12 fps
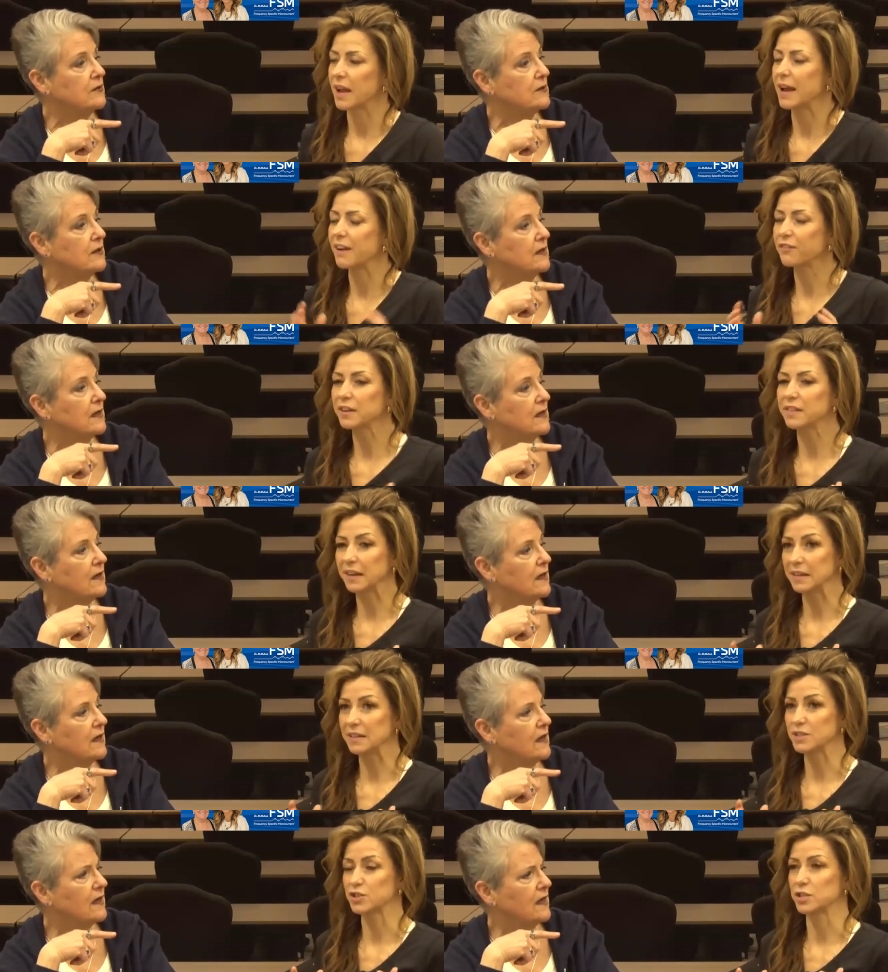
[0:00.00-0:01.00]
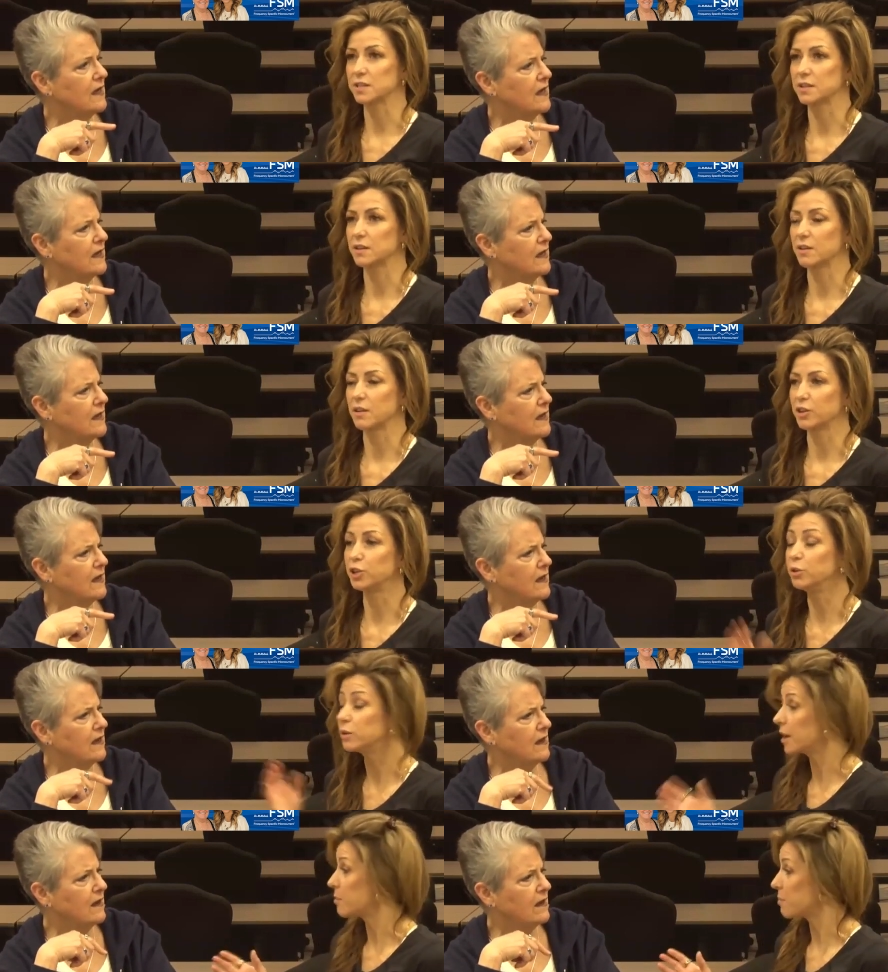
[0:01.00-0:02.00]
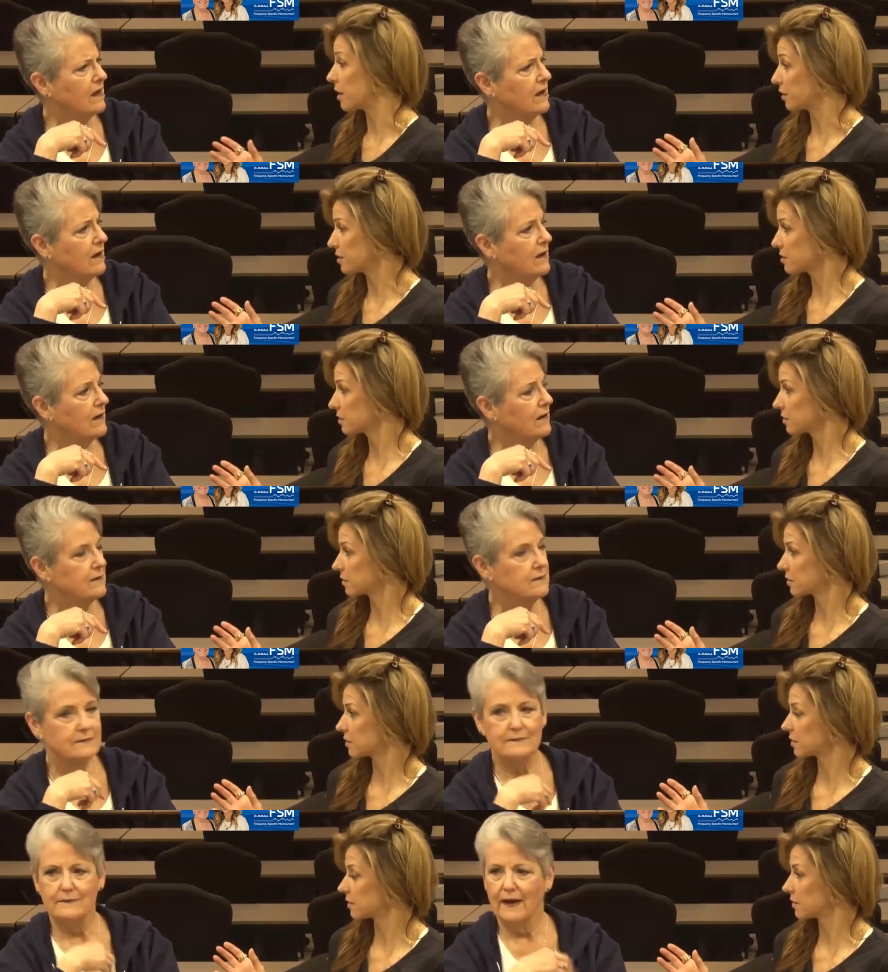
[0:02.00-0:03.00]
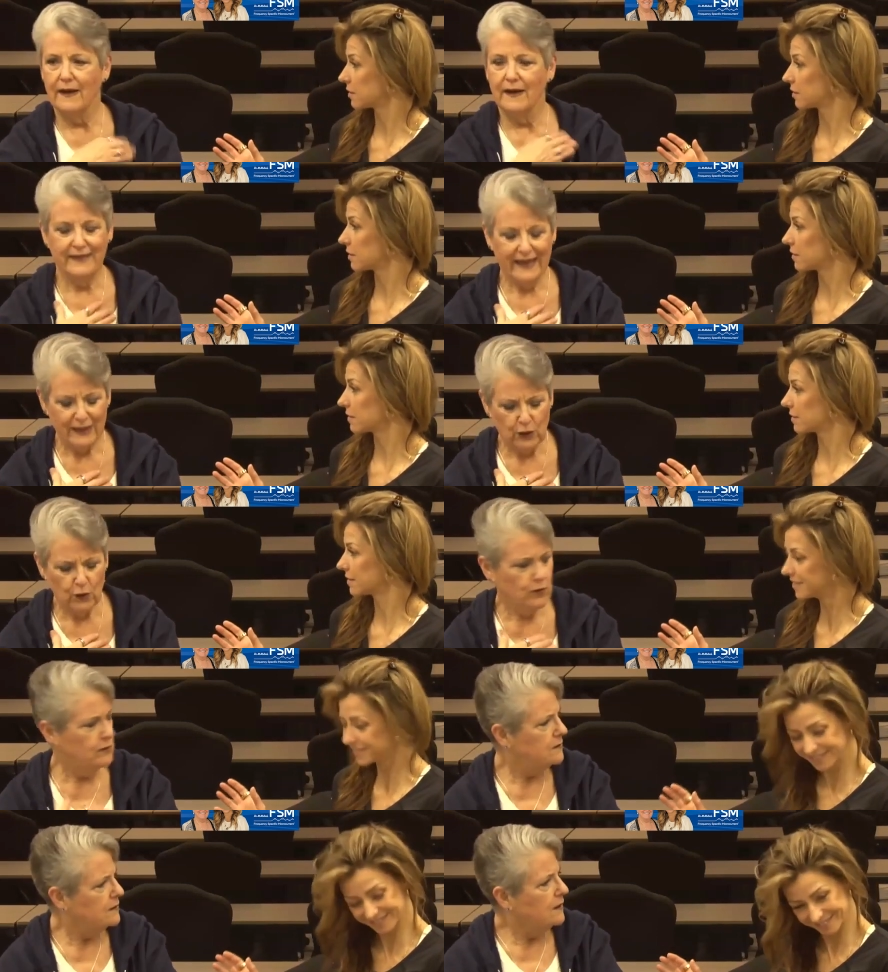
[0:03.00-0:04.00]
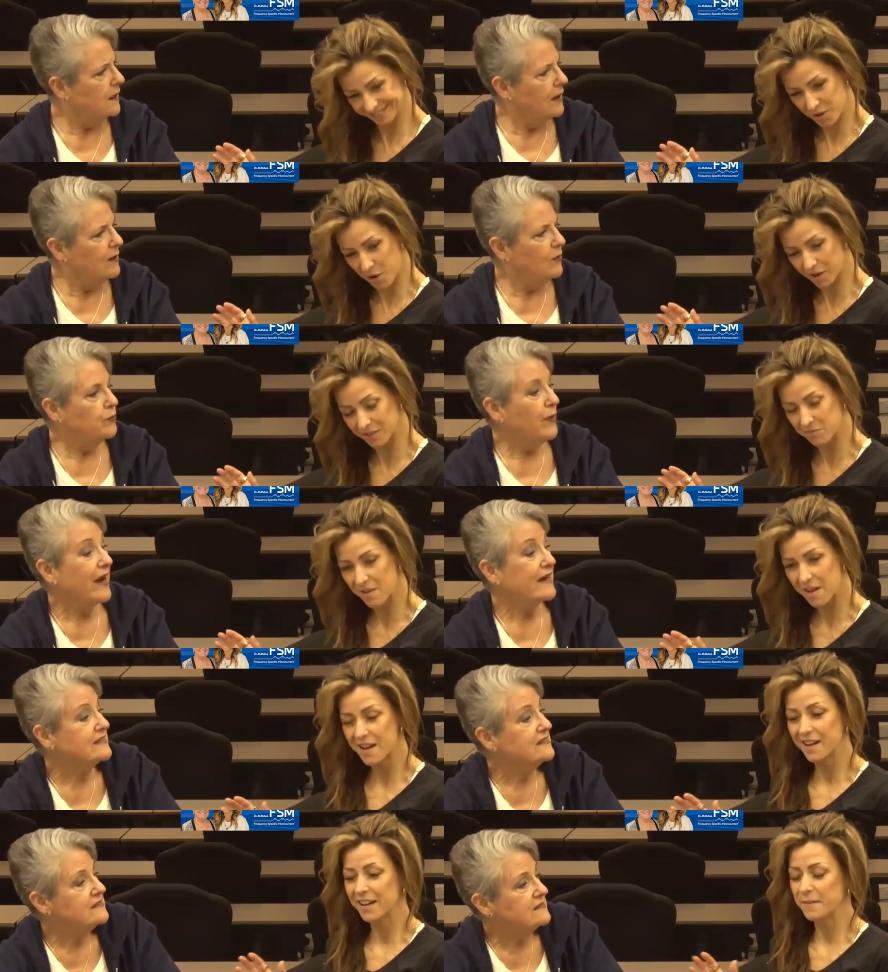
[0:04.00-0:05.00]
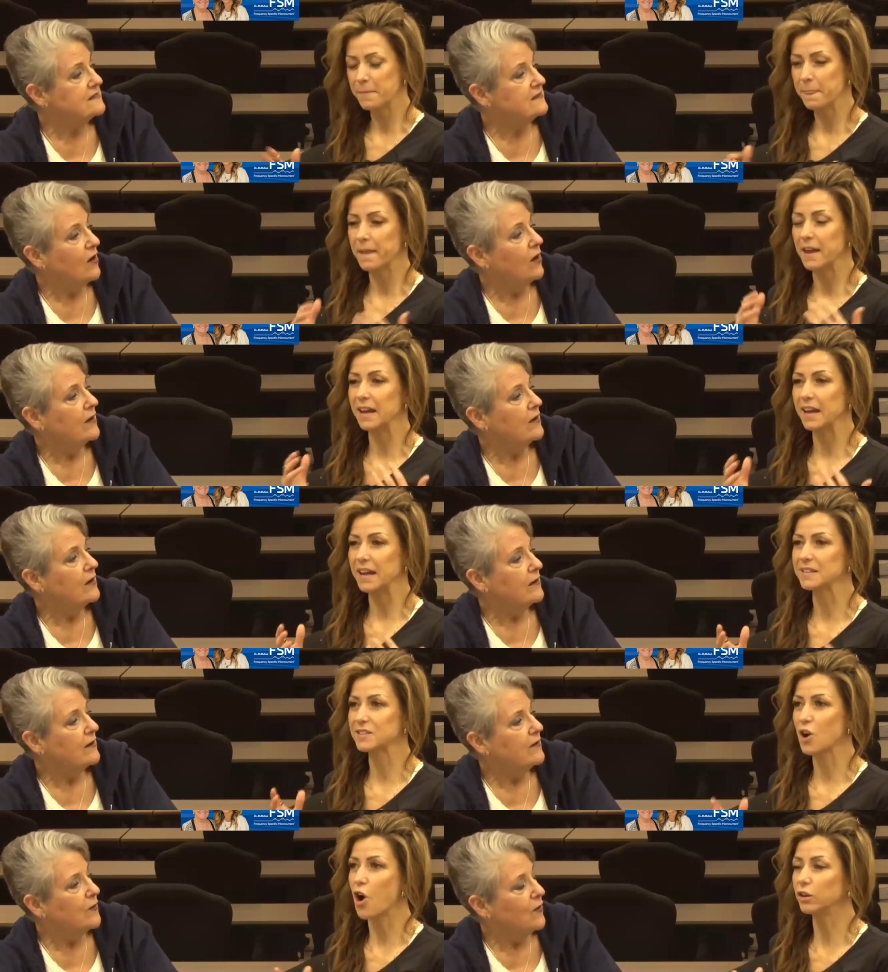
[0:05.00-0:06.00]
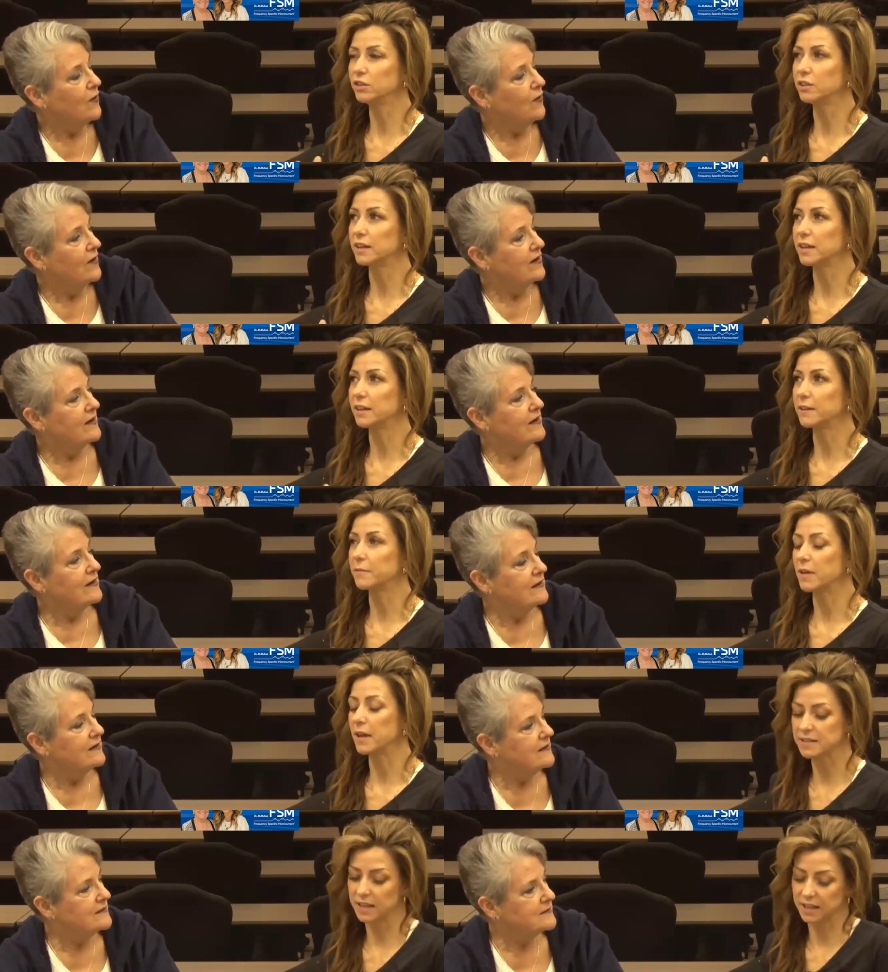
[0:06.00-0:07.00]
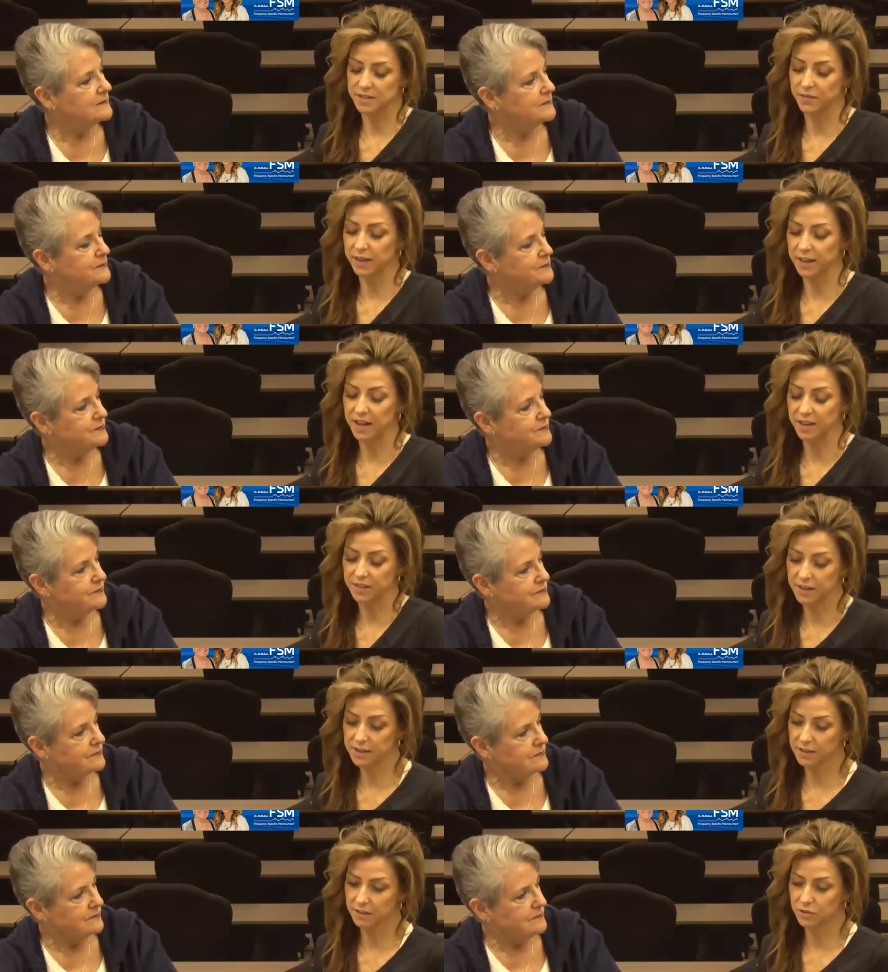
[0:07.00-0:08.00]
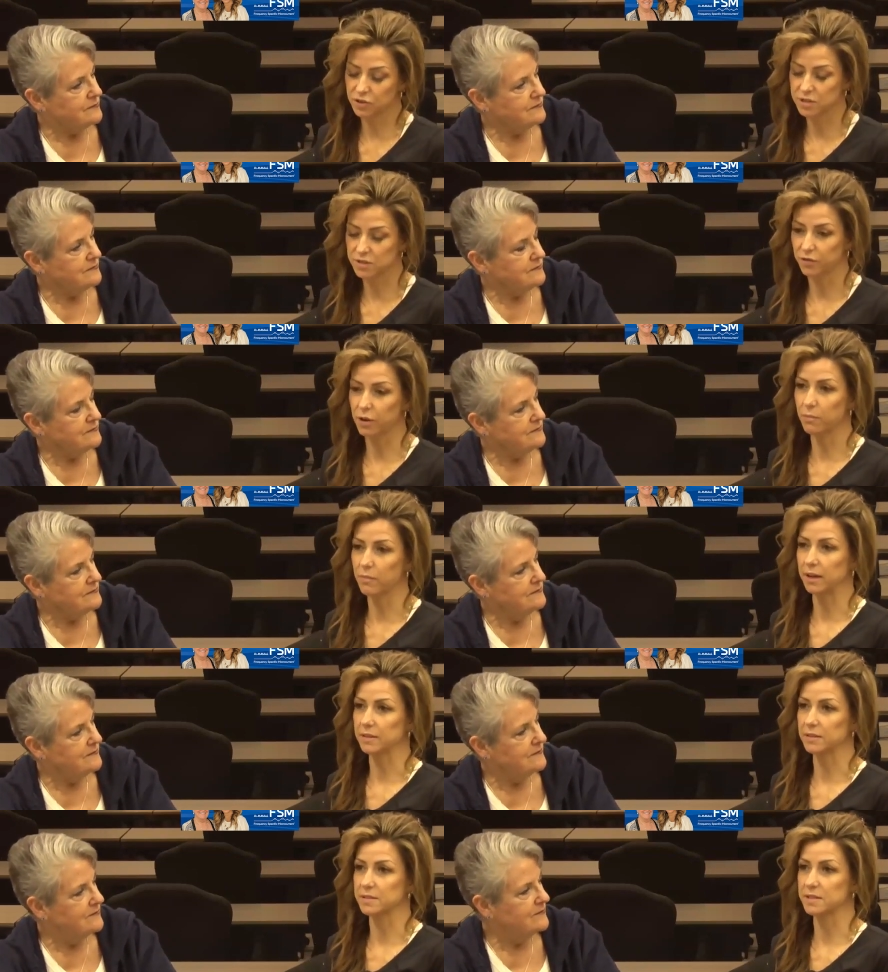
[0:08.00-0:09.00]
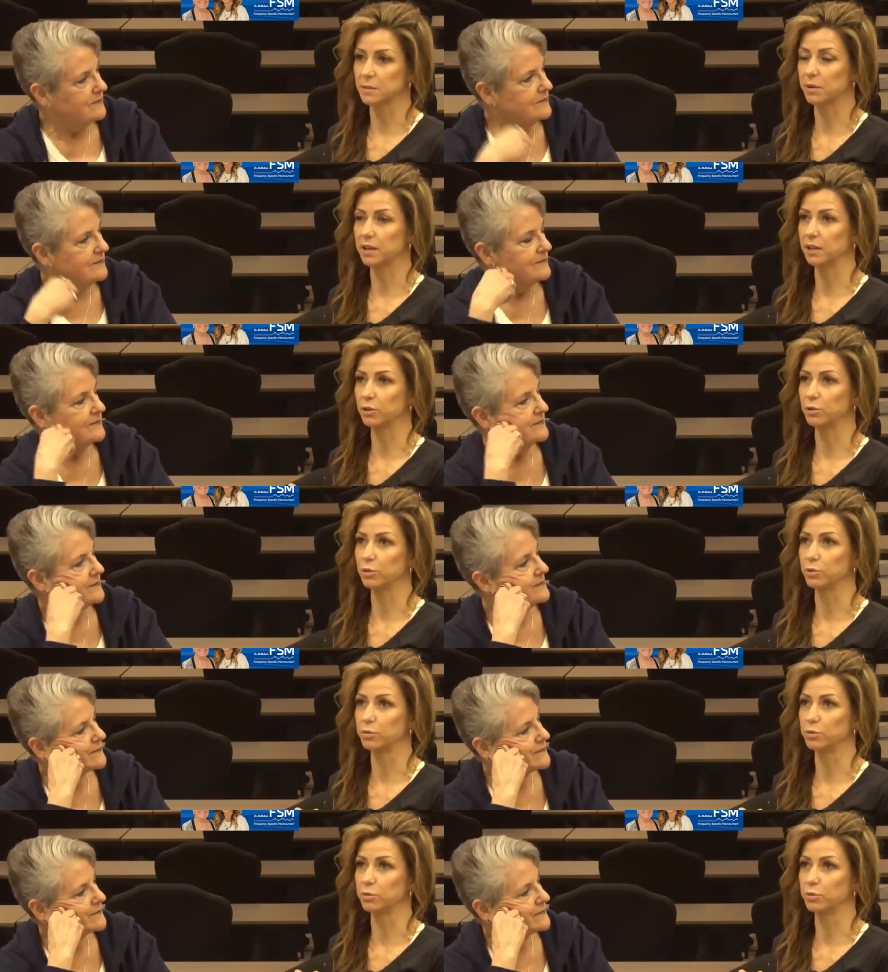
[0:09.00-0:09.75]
Speaker 1: Everything is just, you get better. Yep. Practice. It's all, and it's funny, I think just from somebody who